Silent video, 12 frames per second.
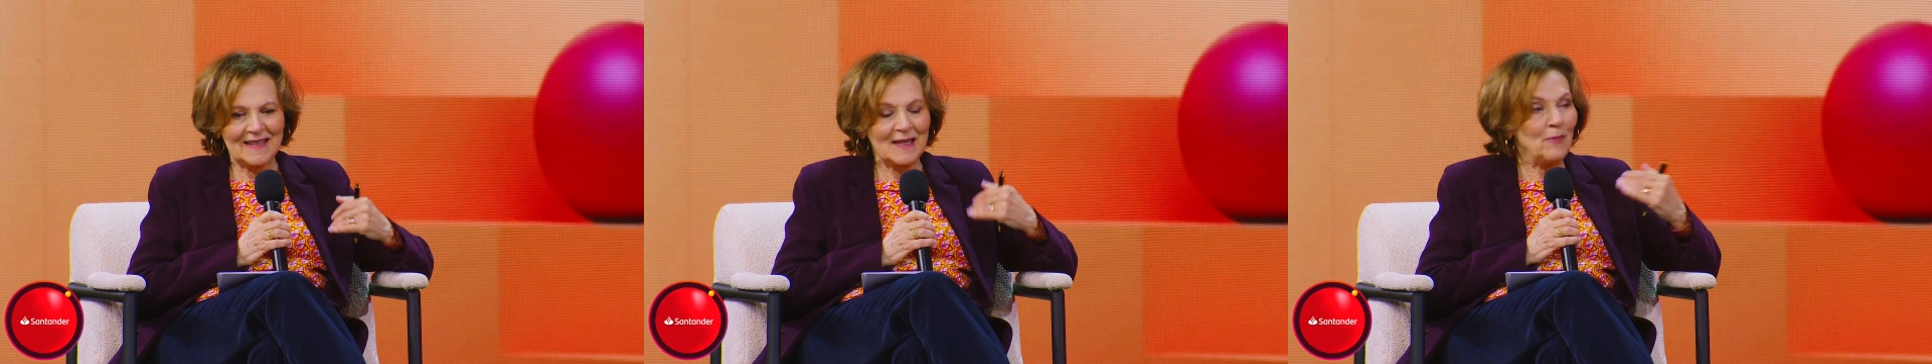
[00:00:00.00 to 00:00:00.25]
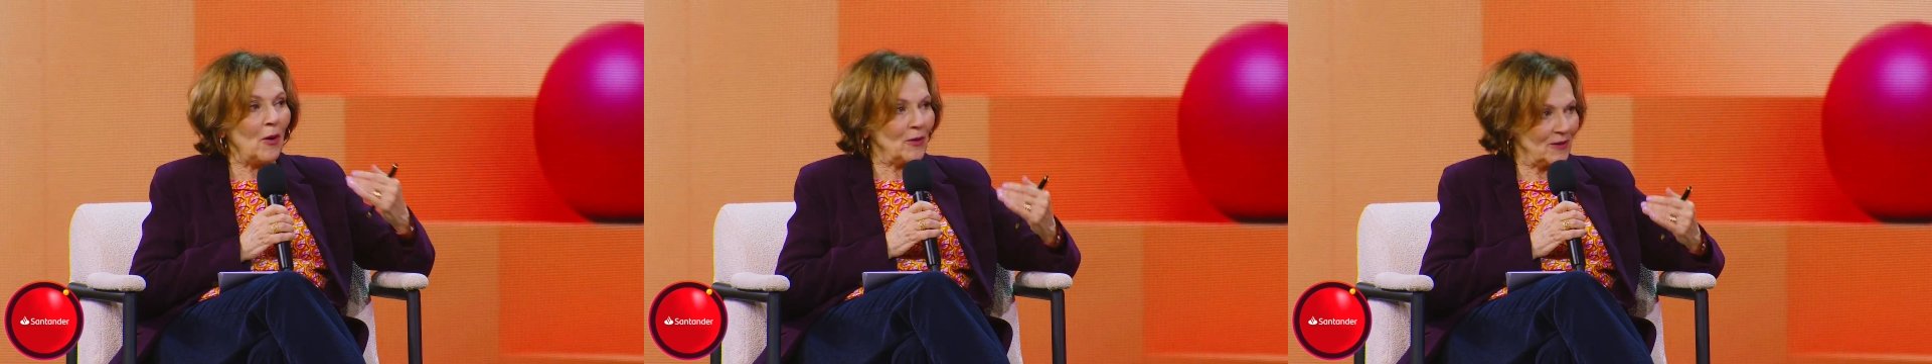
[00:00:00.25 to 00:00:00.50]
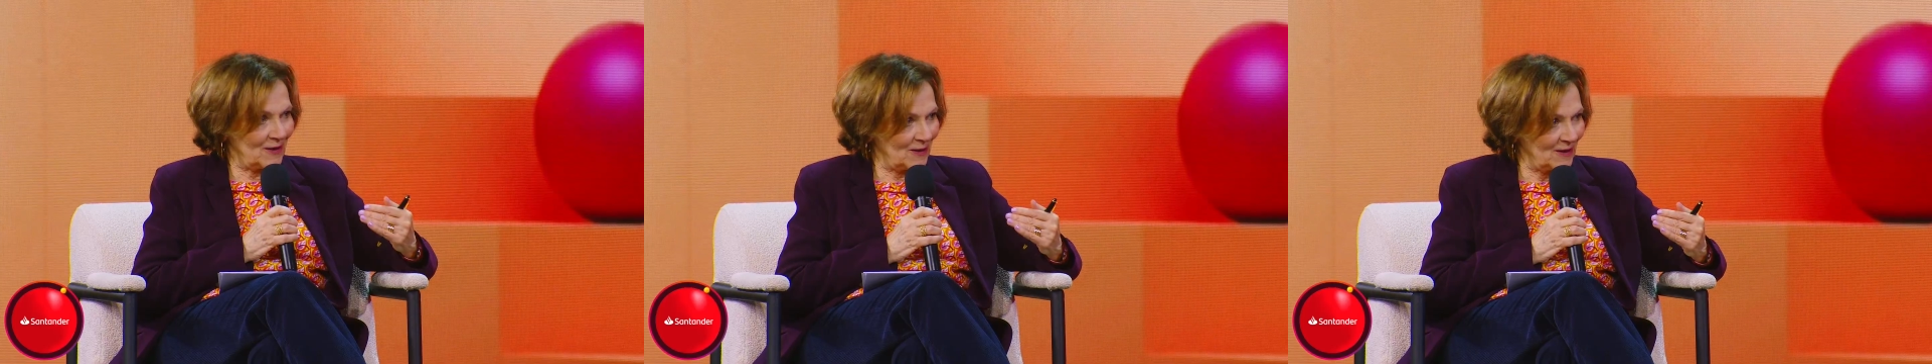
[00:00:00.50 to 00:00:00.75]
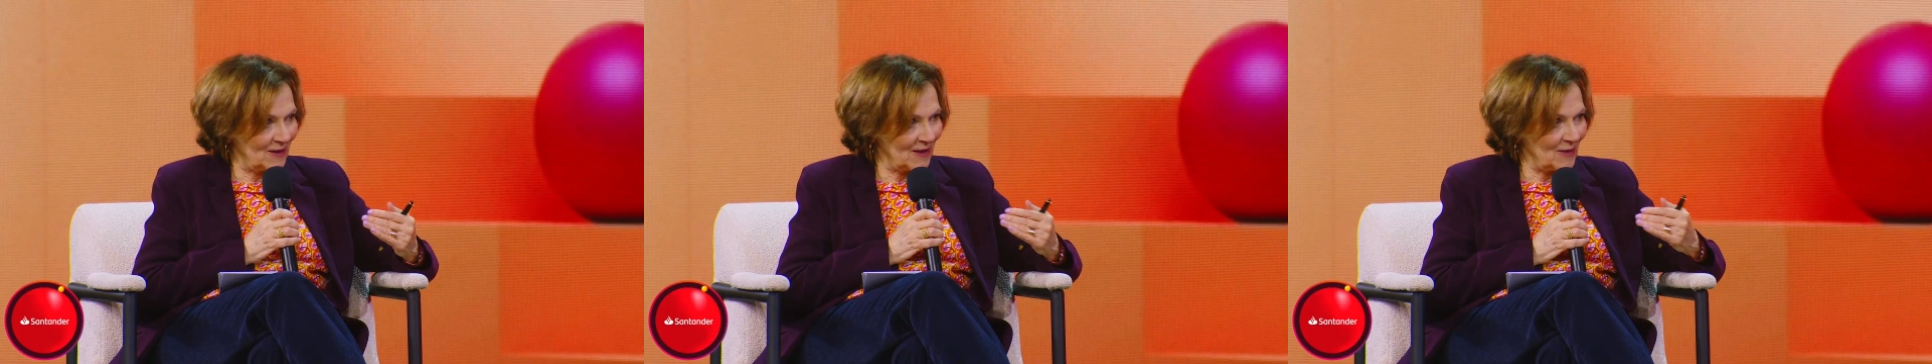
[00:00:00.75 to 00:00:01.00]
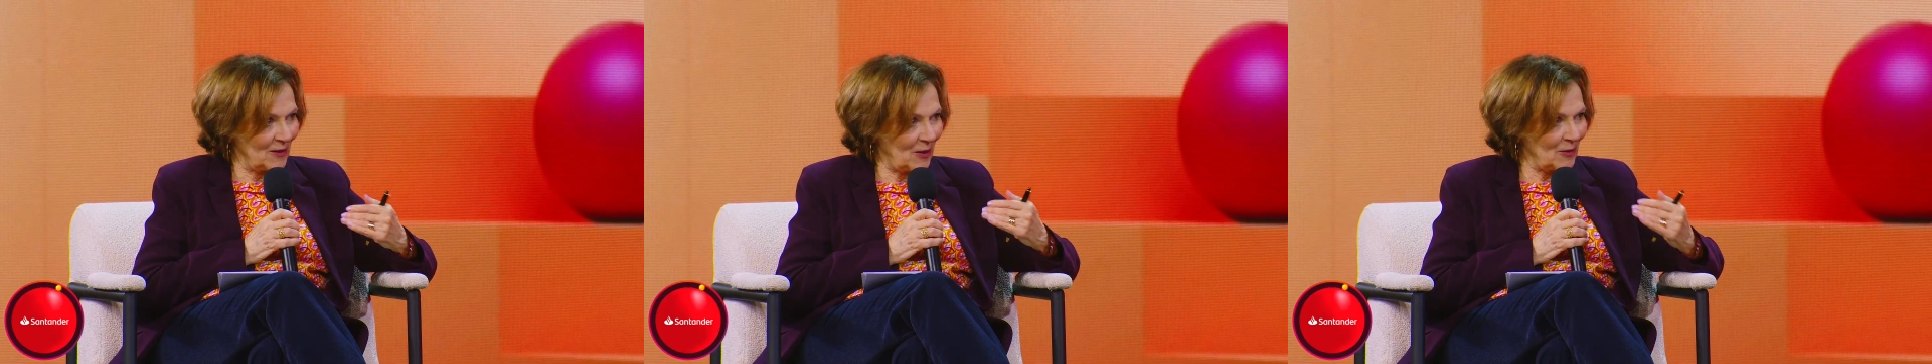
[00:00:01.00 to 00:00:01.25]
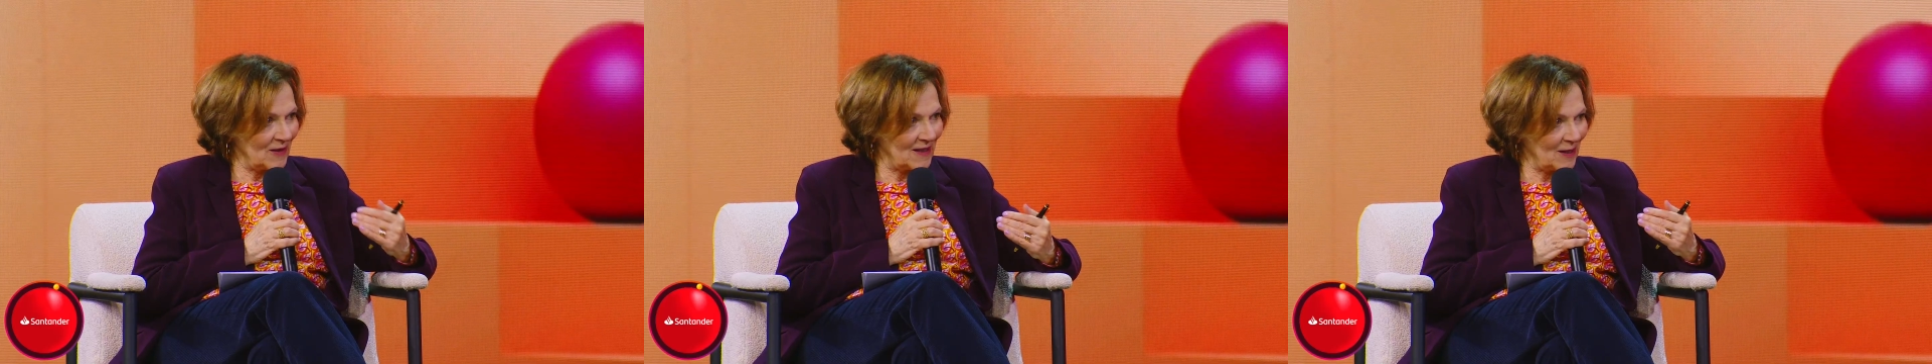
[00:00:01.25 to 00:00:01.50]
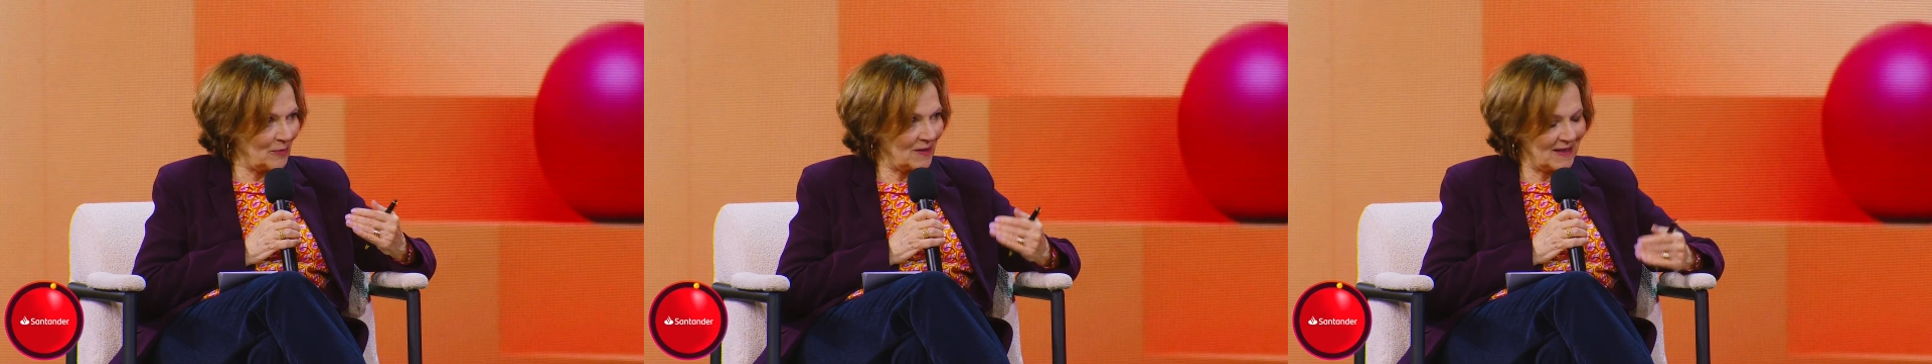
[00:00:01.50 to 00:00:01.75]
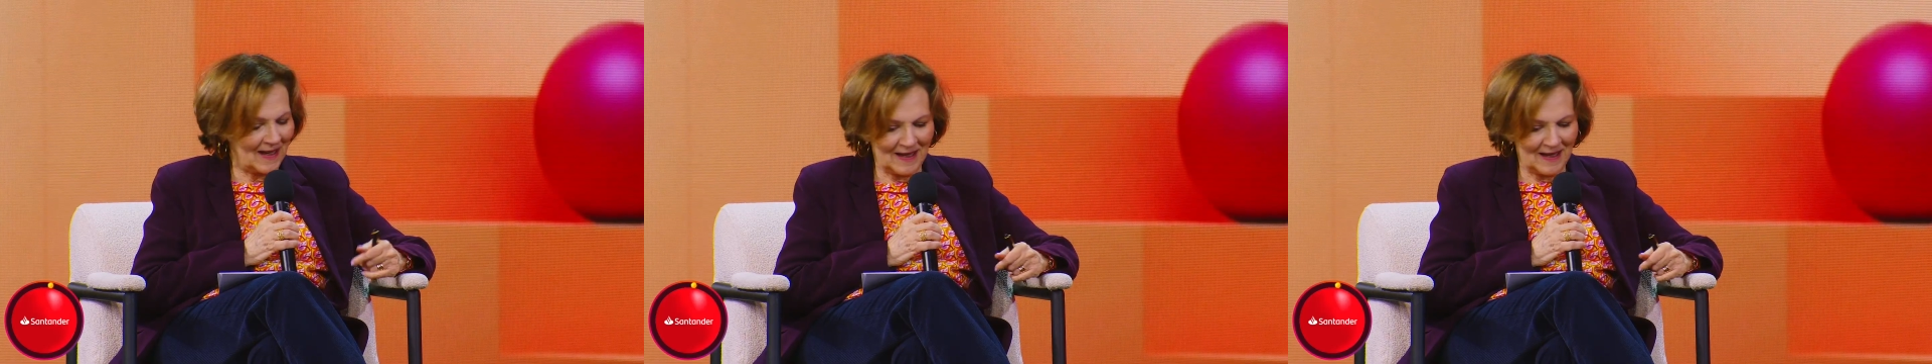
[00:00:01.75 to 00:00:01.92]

timos concept,